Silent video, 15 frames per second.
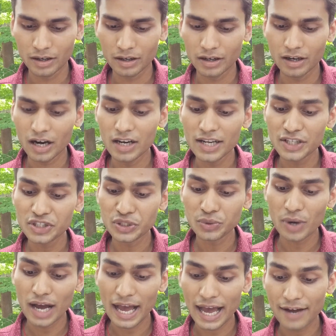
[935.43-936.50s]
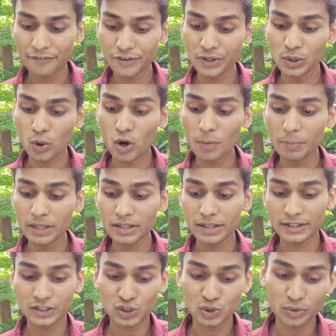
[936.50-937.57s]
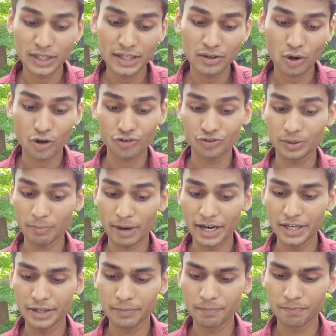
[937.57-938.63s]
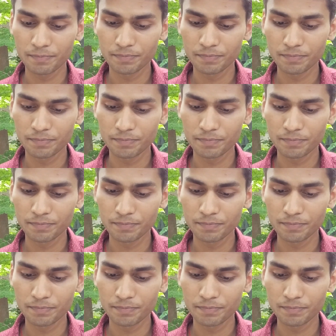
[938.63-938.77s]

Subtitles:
unless you have long been a student of the mind.